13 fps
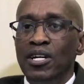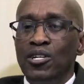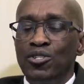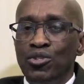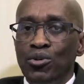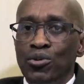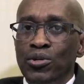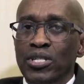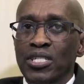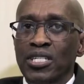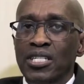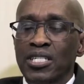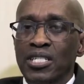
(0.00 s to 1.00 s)
So
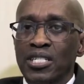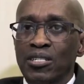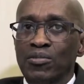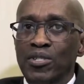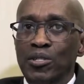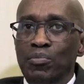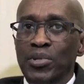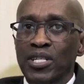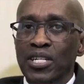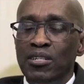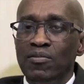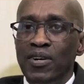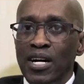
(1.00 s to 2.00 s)
in a DVP
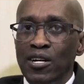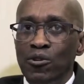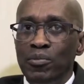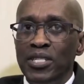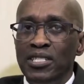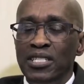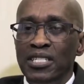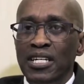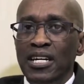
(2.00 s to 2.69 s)
environment,